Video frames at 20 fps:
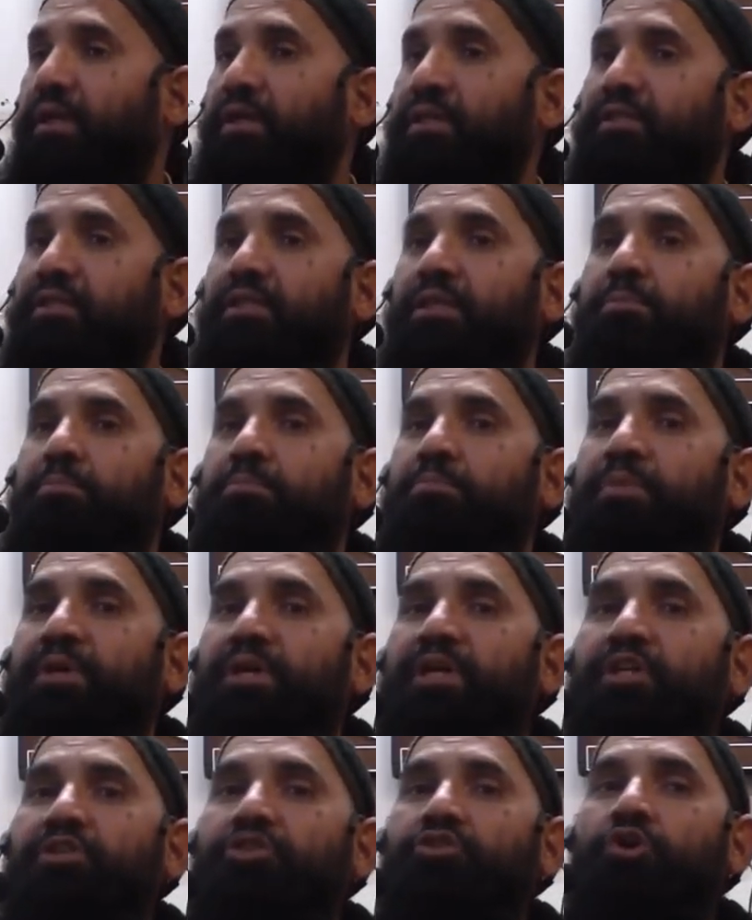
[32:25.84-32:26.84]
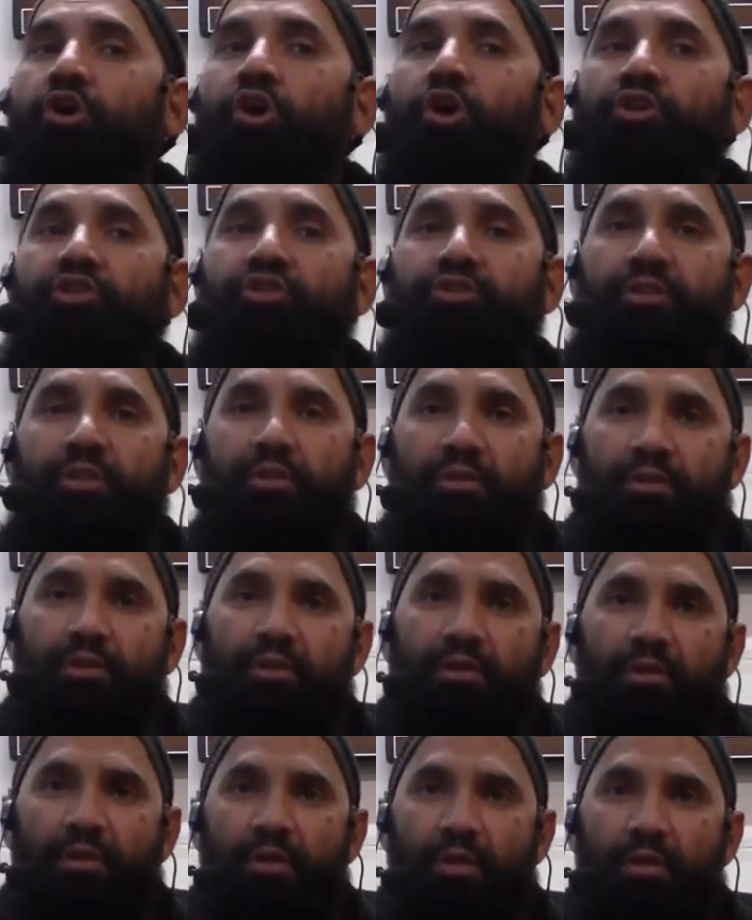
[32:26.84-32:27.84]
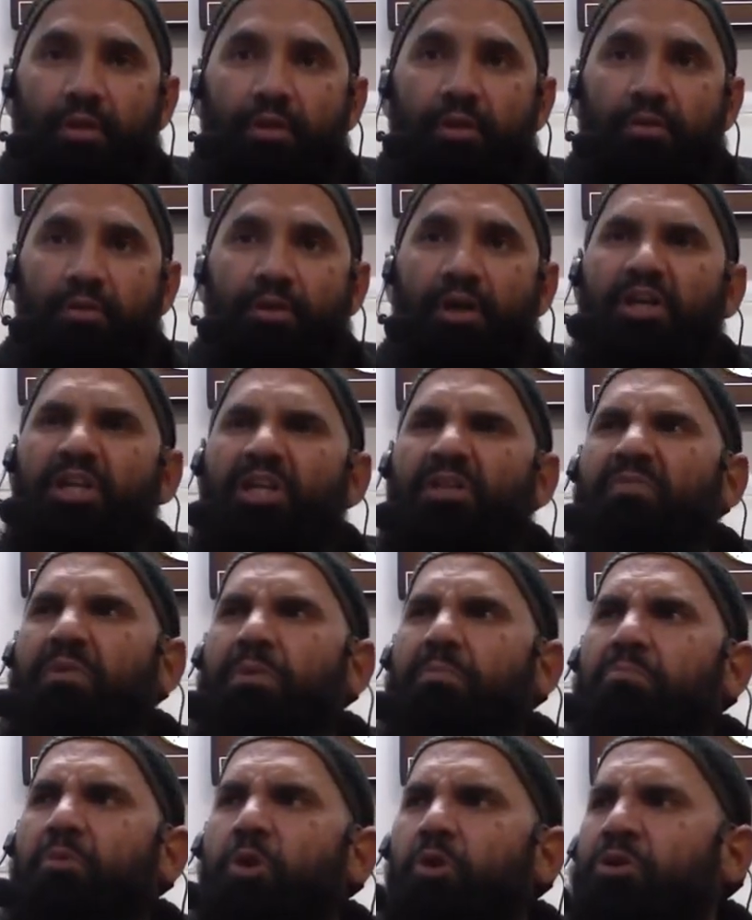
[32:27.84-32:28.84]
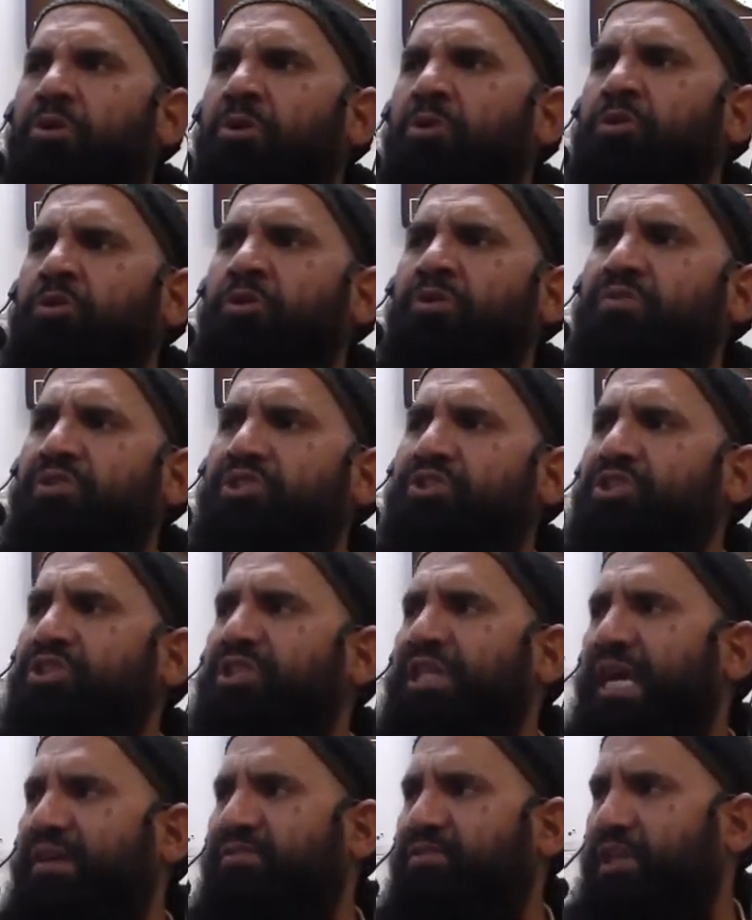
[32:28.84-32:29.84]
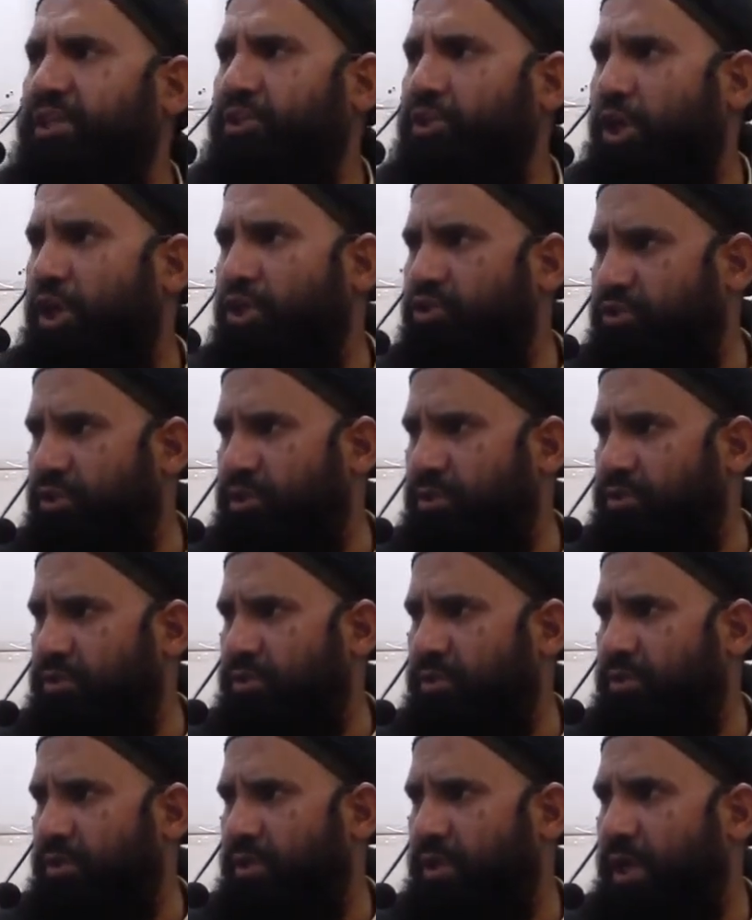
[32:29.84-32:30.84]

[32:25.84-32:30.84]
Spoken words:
it's the biggest hostel. Not even modern universities have such hostels.